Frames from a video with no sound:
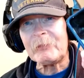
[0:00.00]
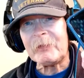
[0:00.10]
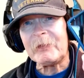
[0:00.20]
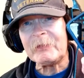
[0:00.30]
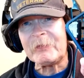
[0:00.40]
Note
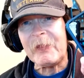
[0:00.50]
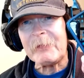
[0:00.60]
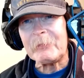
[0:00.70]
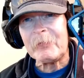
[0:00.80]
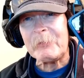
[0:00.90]
8
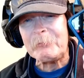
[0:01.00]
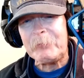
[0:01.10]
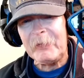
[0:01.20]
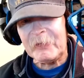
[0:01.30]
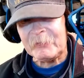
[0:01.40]
came with a
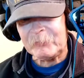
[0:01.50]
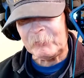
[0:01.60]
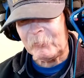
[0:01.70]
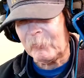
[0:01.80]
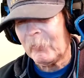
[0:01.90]

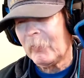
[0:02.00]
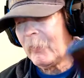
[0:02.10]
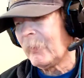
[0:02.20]
pitiful,